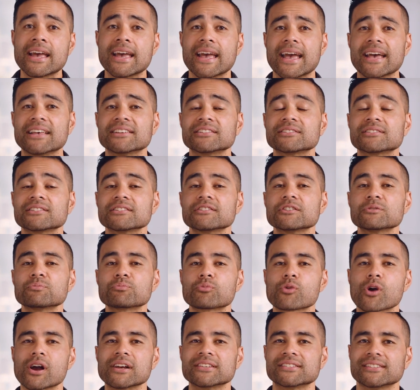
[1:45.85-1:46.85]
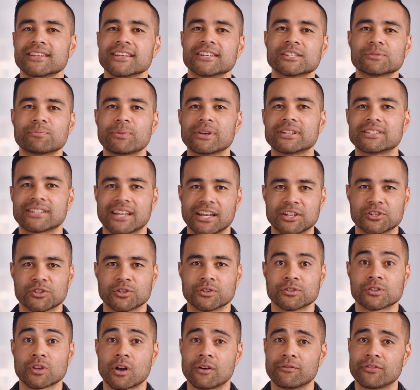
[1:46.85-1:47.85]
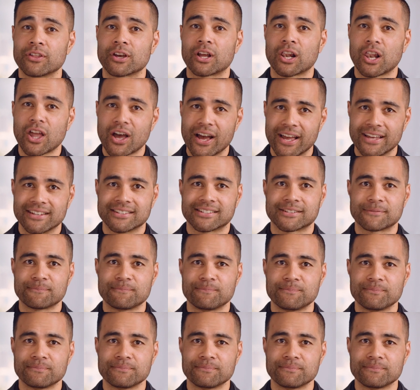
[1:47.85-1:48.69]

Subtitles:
as to the price expectations of the client.